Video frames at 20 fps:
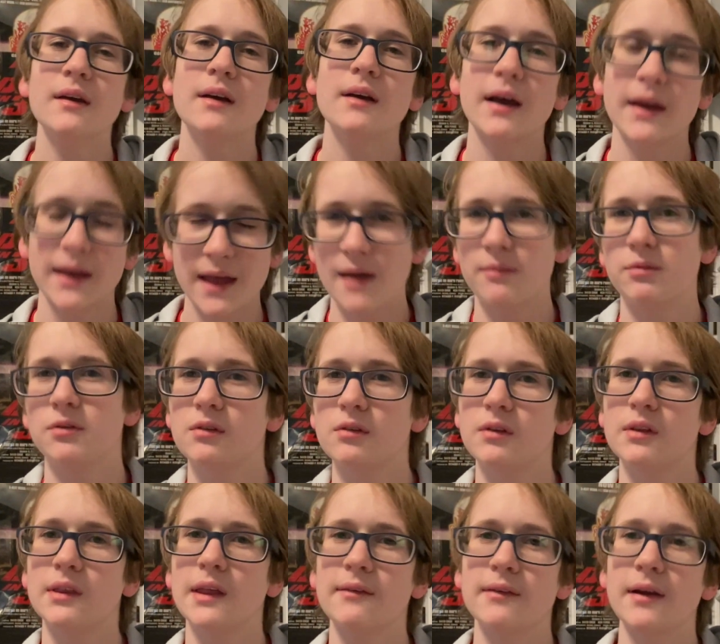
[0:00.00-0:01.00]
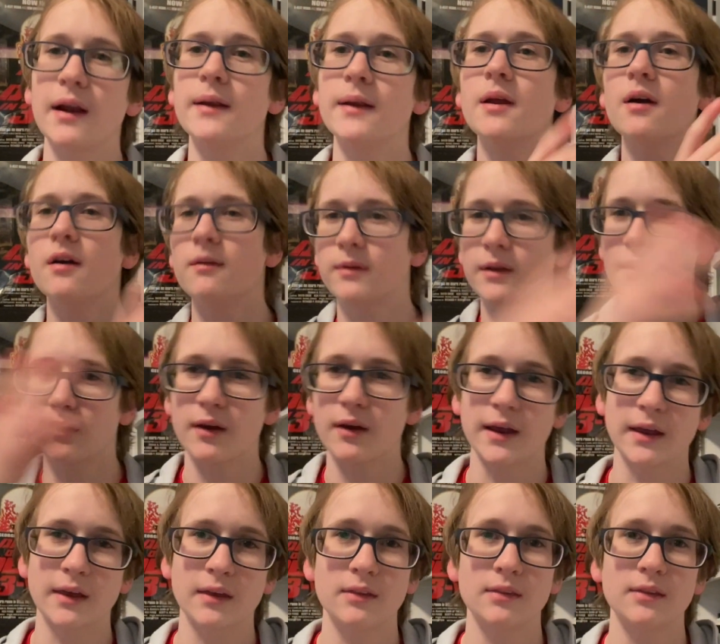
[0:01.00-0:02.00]
I absolutely love it. I know I've been
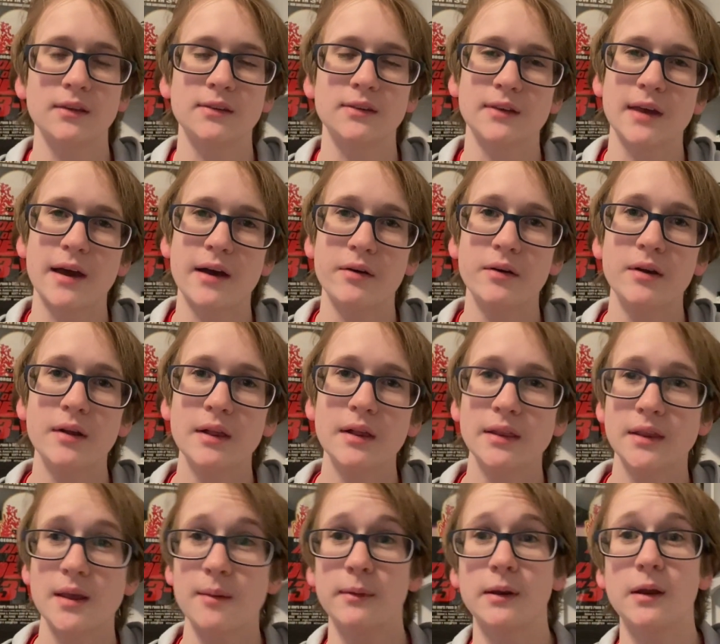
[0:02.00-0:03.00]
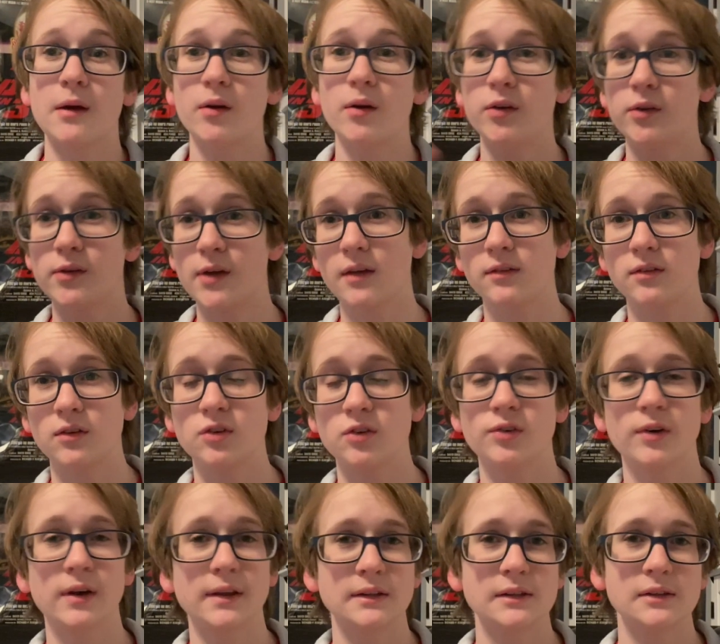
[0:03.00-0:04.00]
cranking these out. Let me know, are you guys
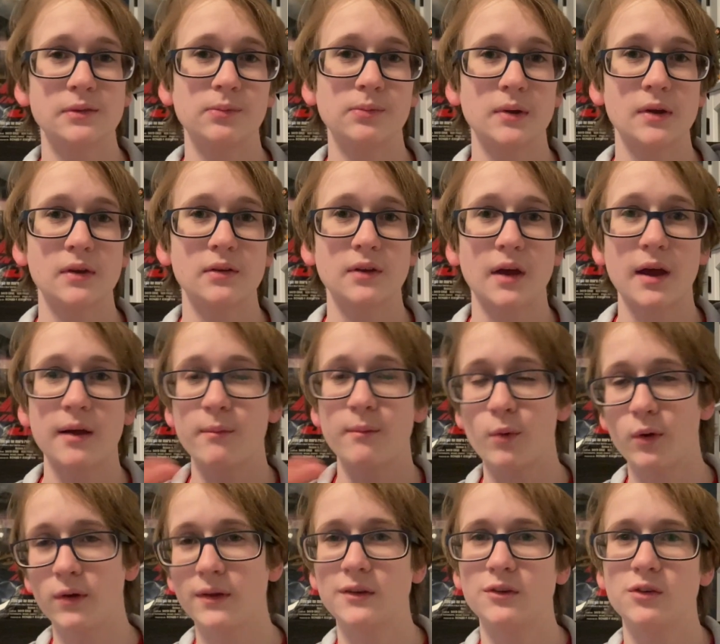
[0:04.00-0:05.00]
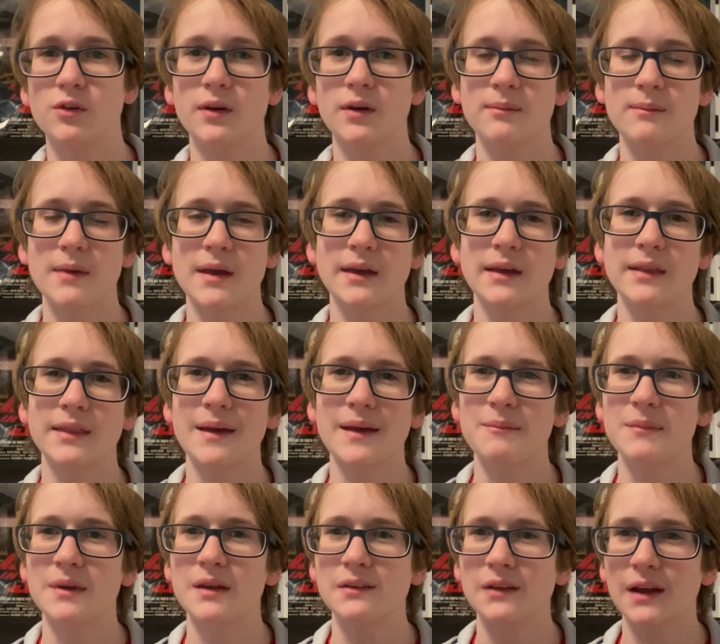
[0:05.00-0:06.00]
enjoying these? Because I'm really enjoying making them
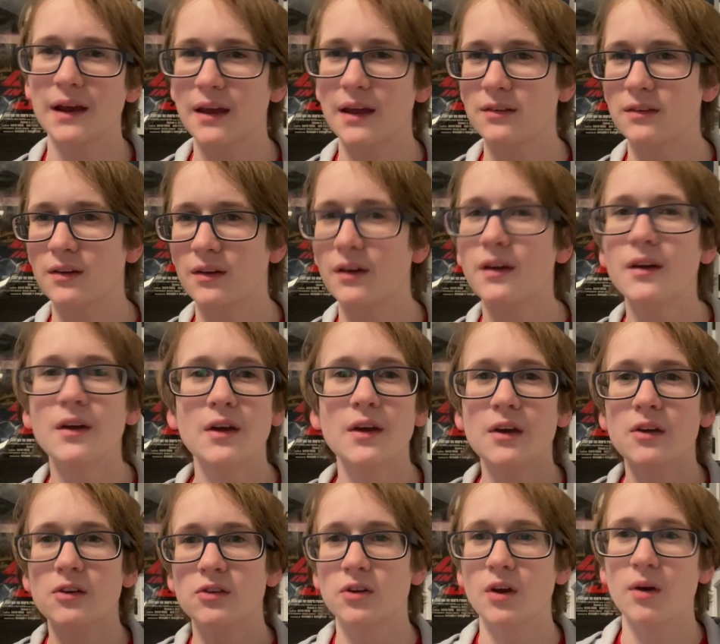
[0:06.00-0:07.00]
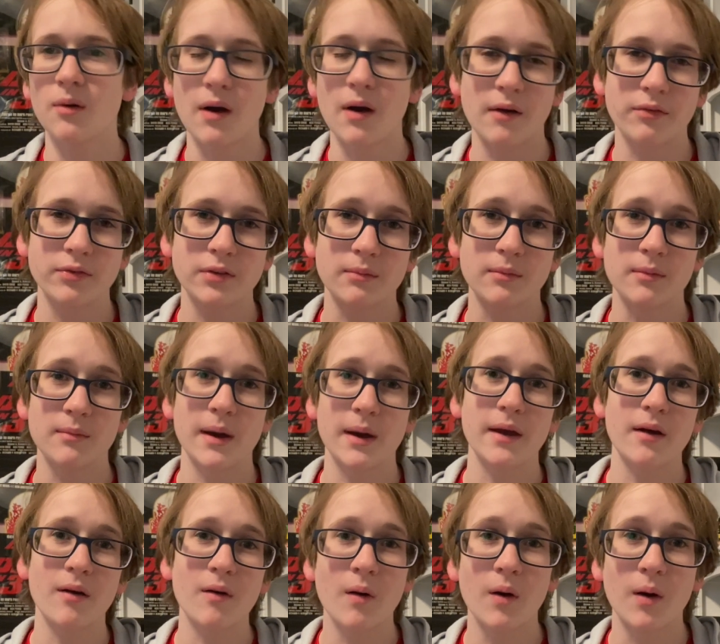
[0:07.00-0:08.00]
because I get to show off some of my
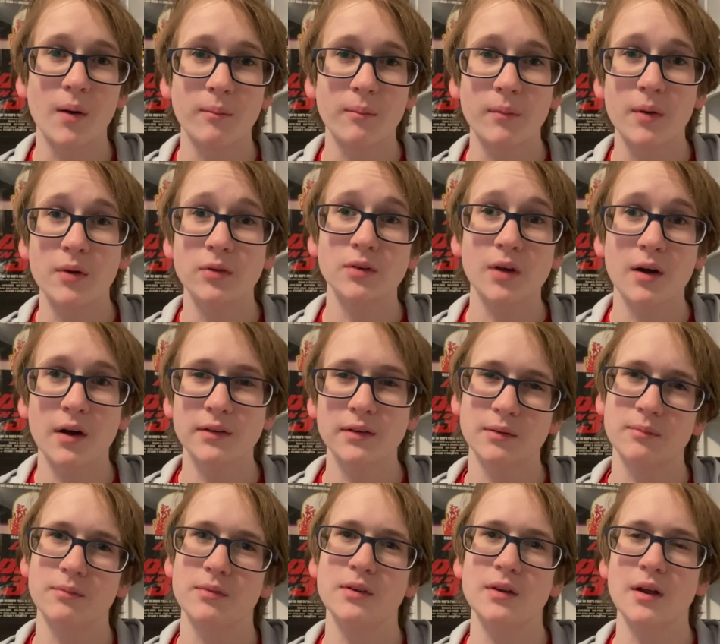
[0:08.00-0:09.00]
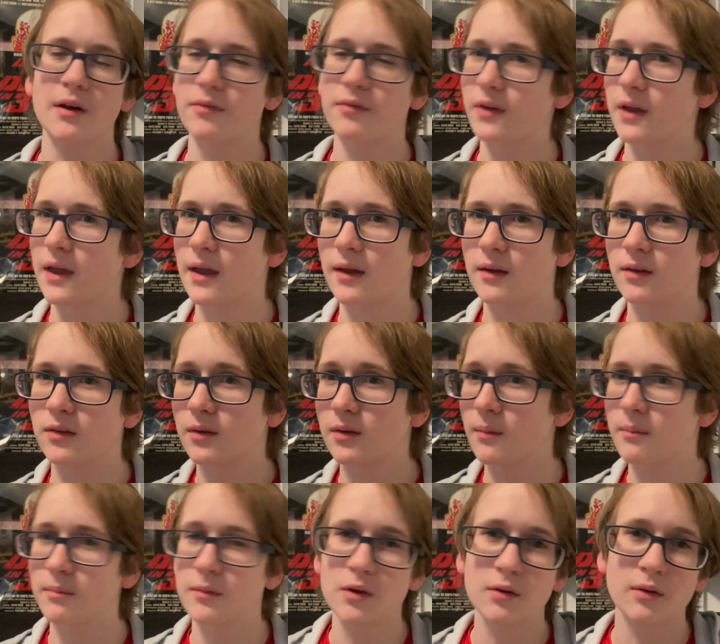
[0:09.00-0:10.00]
uh, most awesome stuff and
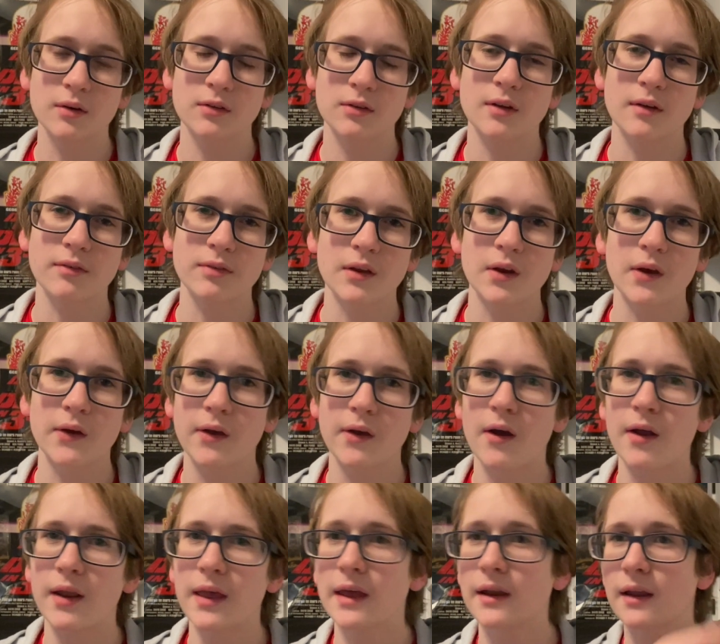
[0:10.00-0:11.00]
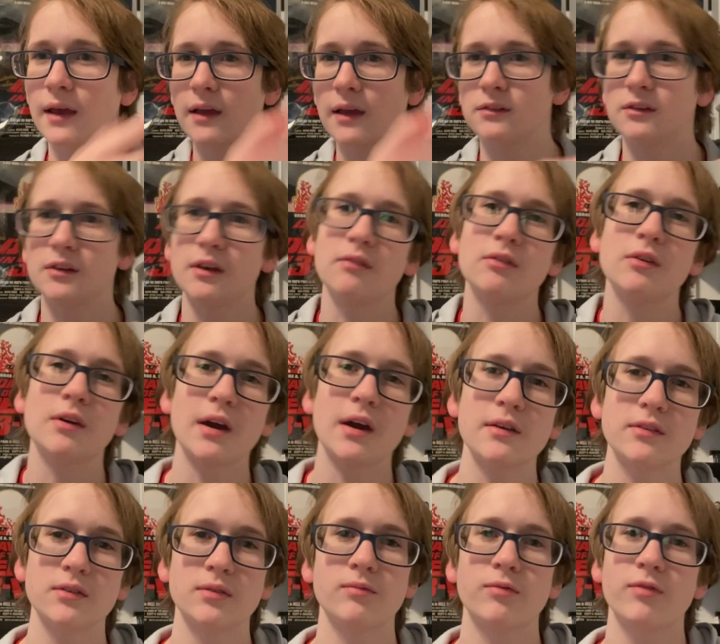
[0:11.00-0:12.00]
some newer stuff that I got. And I get to give you guys
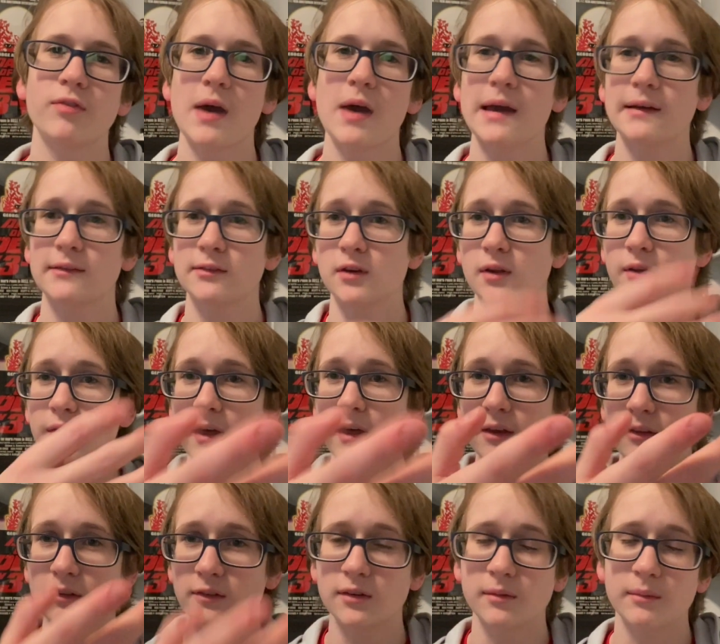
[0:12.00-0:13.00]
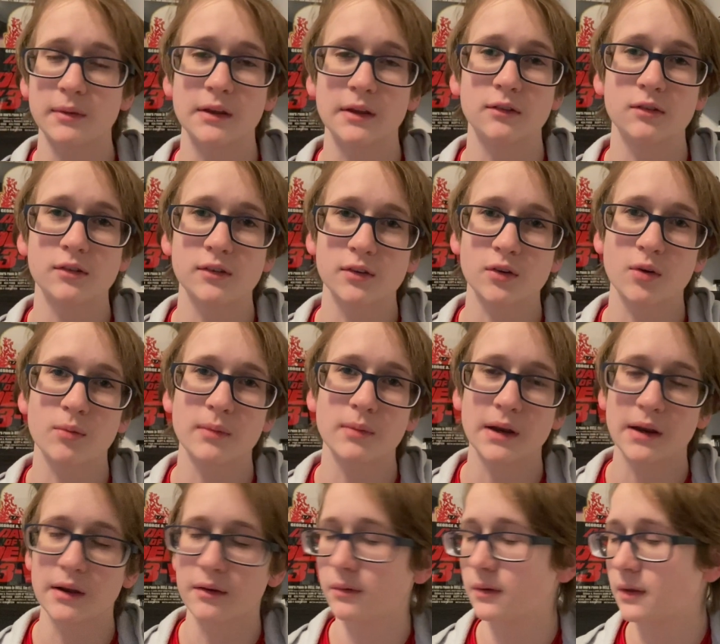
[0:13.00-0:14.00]
some facts on like some of these physical
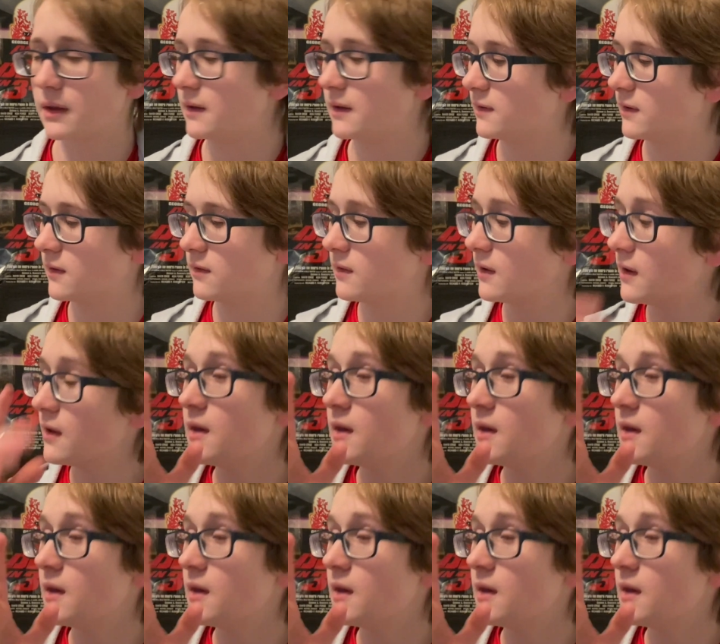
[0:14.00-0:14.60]
media releases.